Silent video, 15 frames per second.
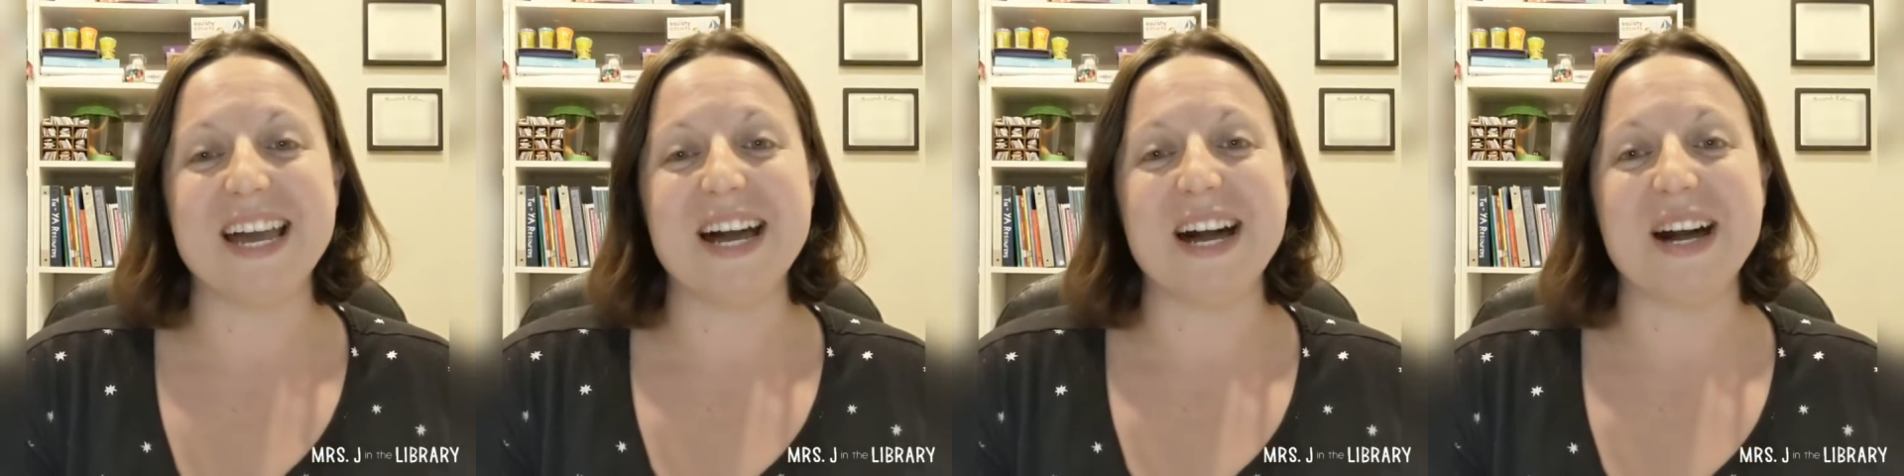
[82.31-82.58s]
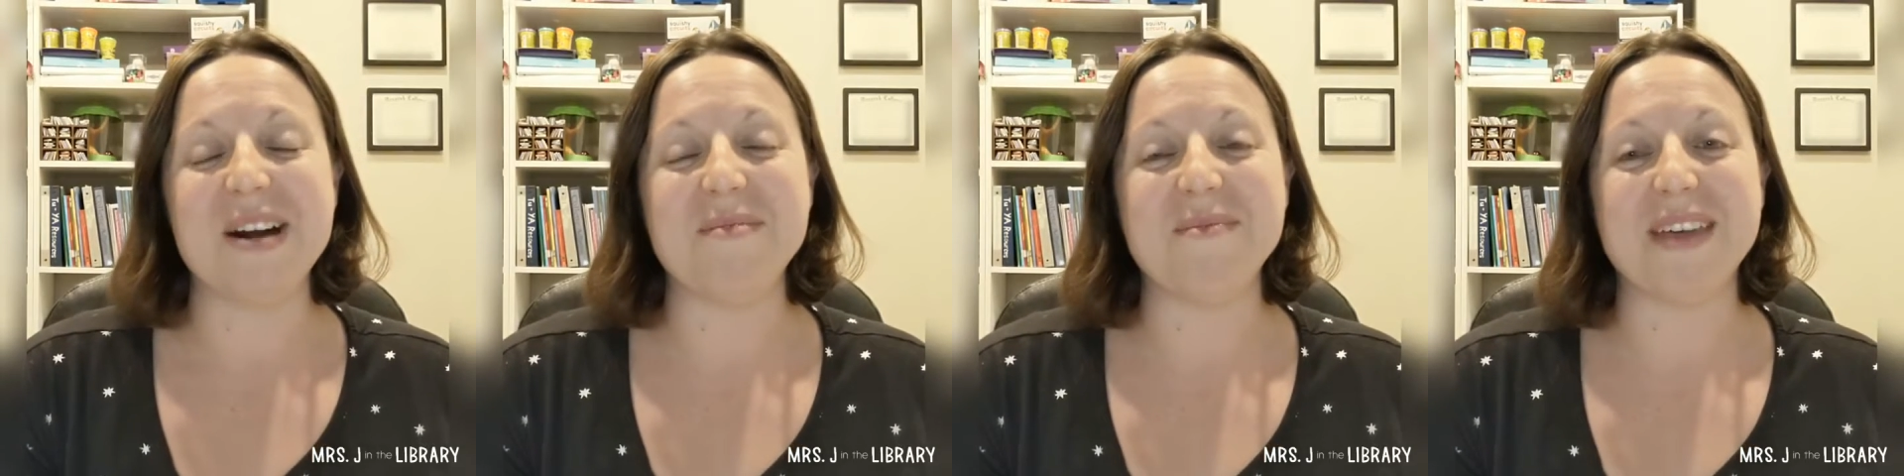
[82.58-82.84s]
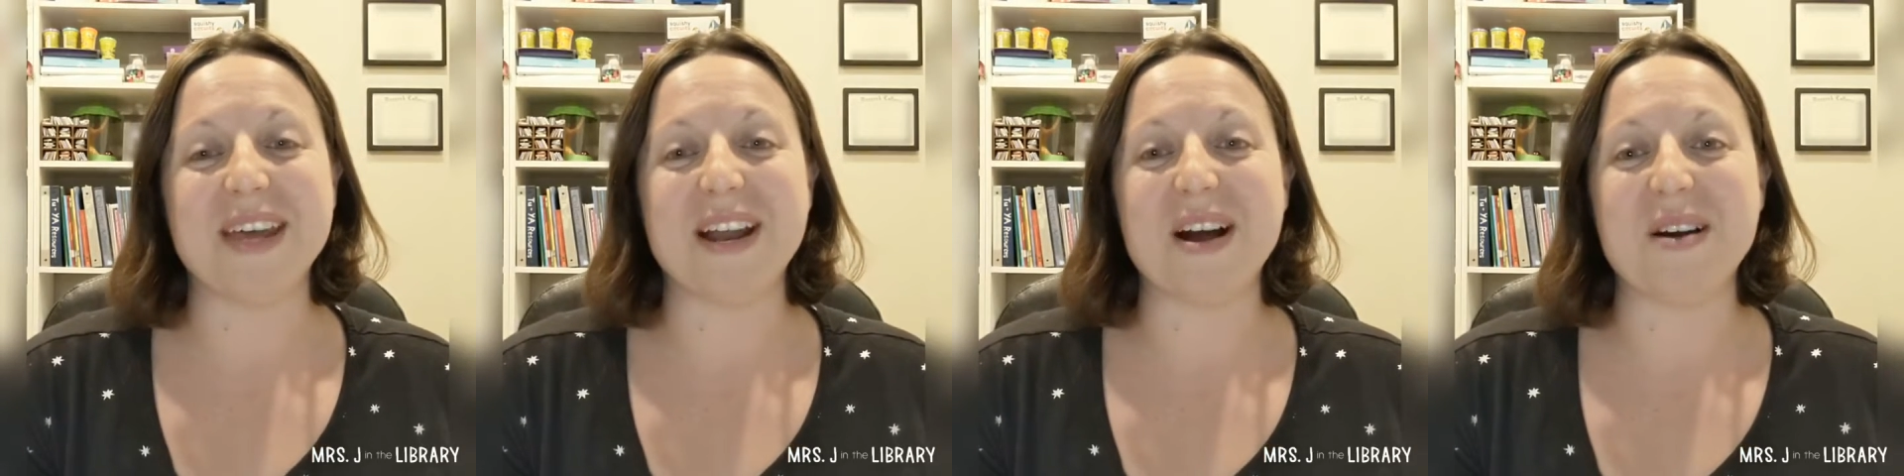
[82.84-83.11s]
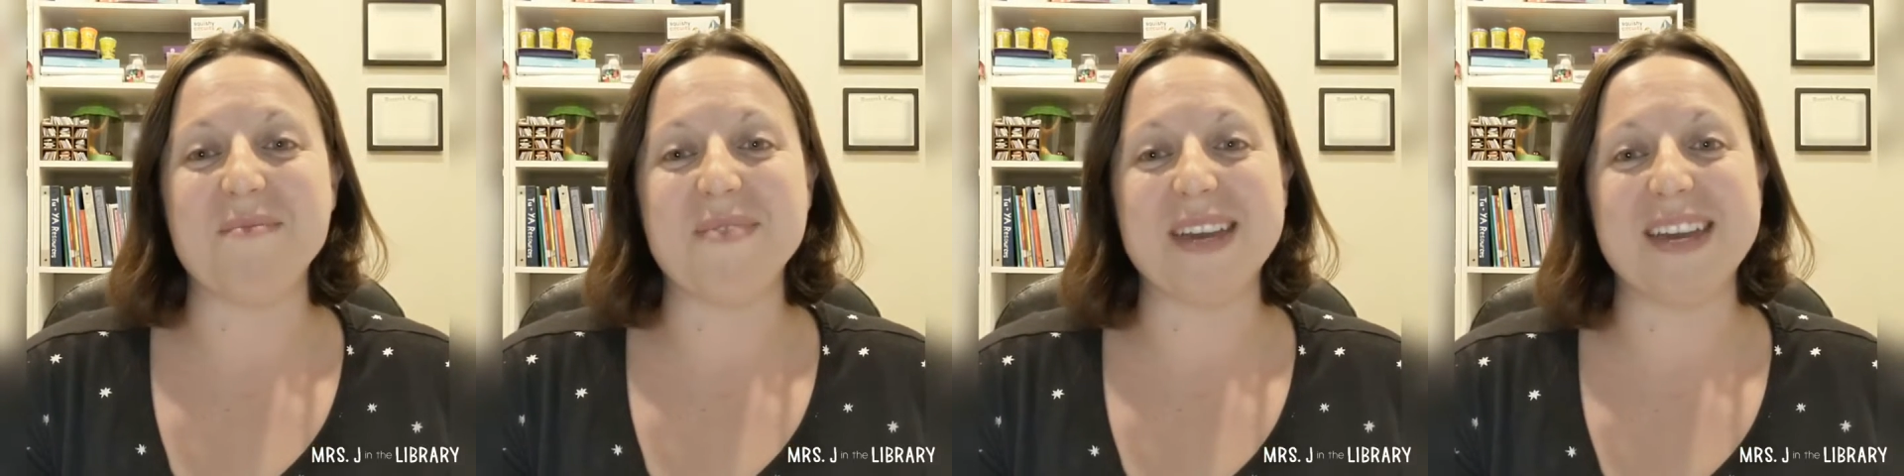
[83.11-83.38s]
that
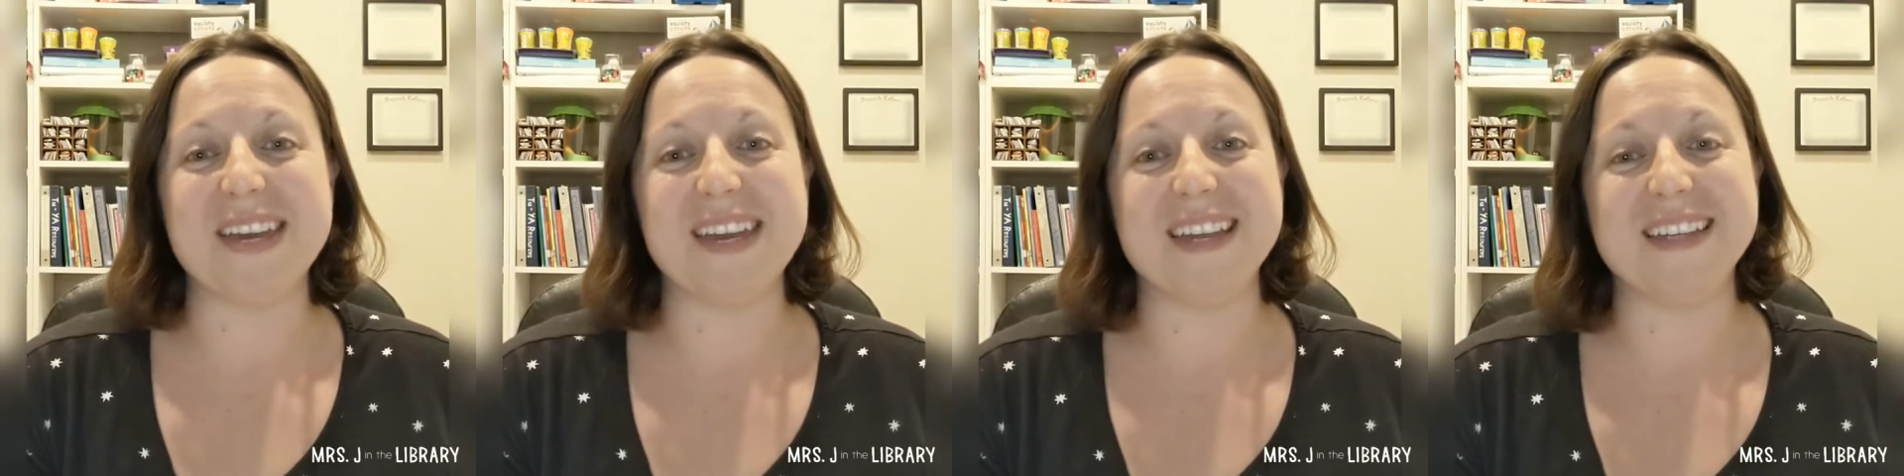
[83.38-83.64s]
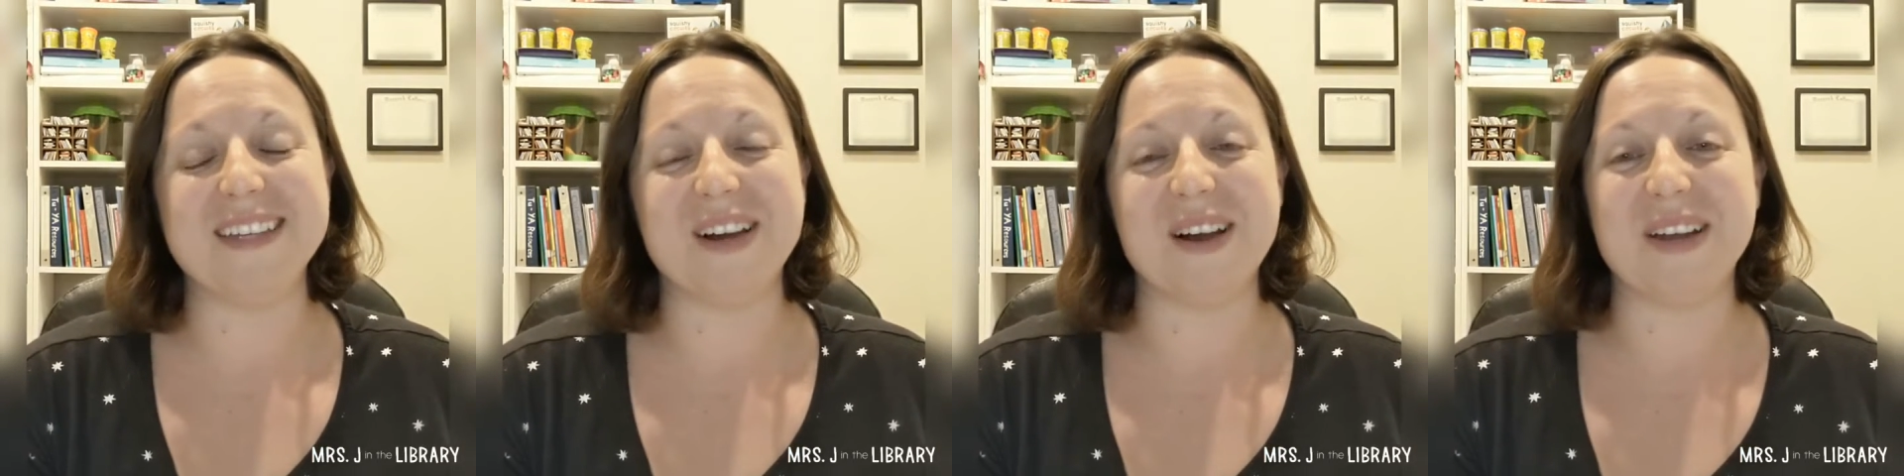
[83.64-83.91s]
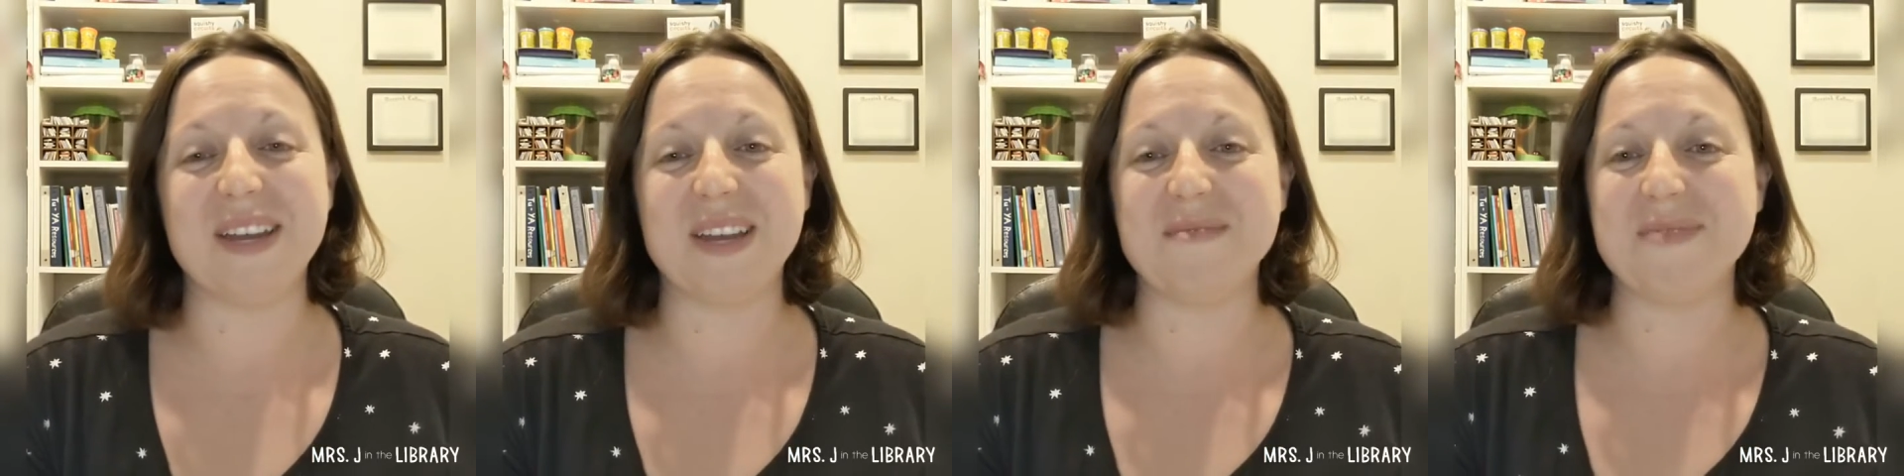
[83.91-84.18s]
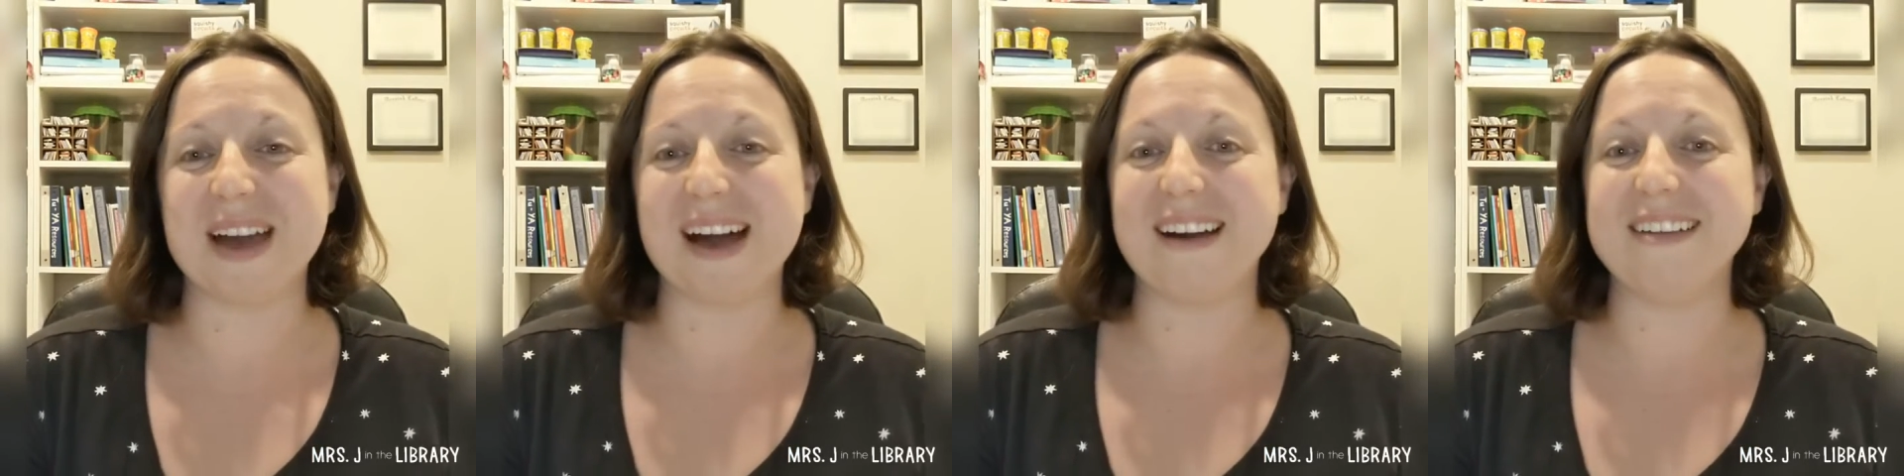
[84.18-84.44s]
I'll be talking
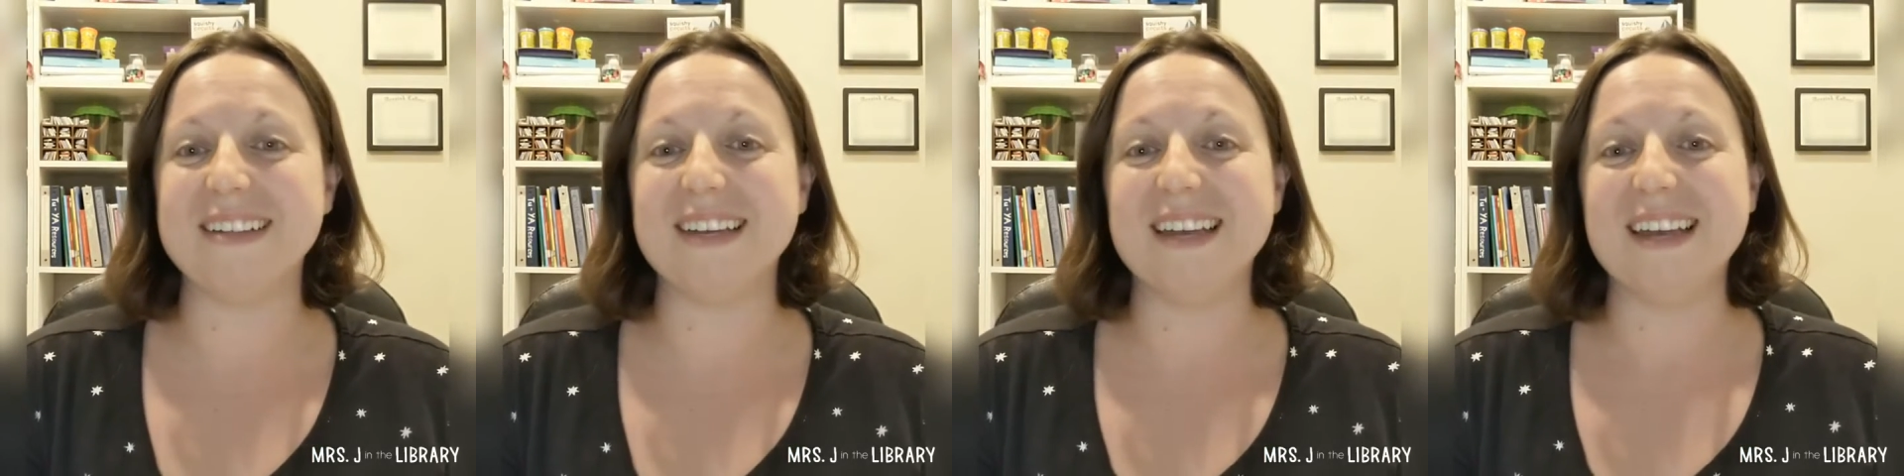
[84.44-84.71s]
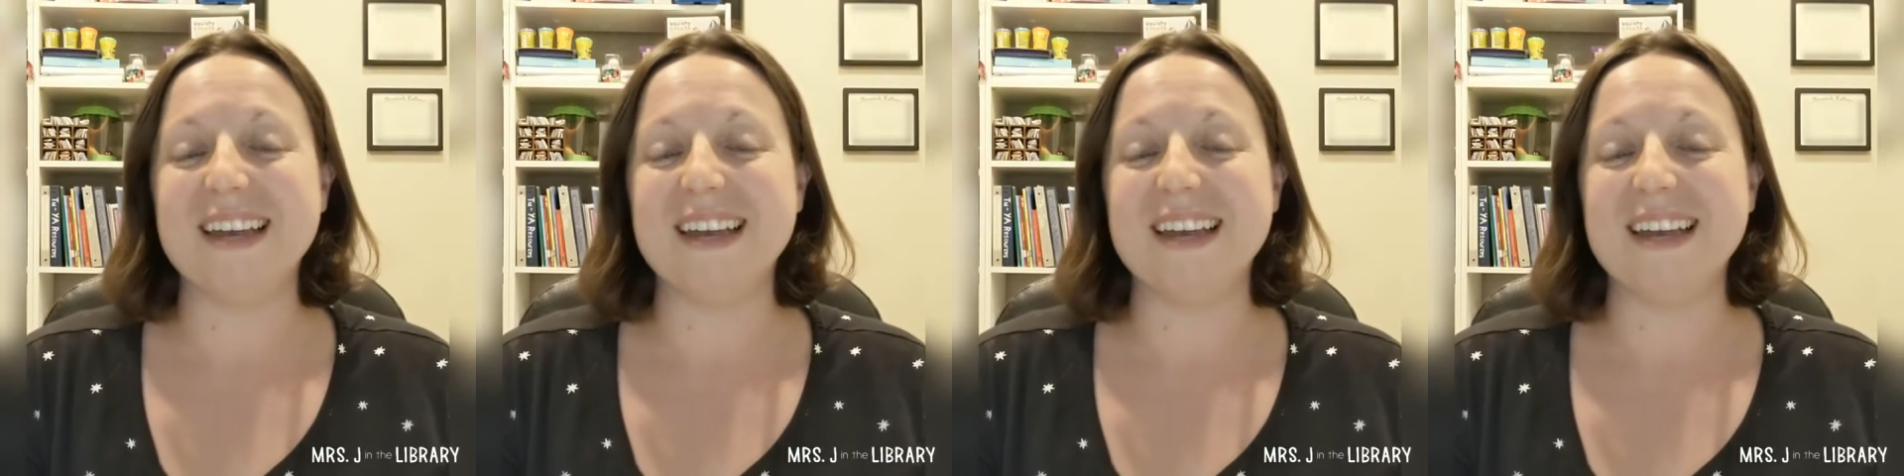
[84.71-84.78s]
about.